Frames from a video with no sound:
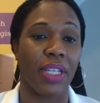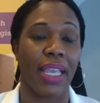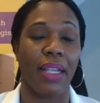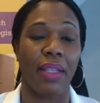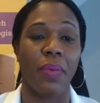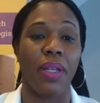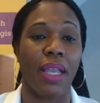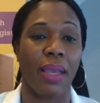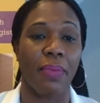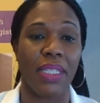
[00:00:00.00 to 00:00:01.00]
Kelly Wood,
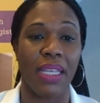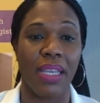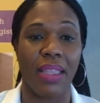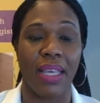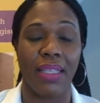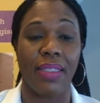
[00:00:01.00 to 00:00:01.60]
MD, and that's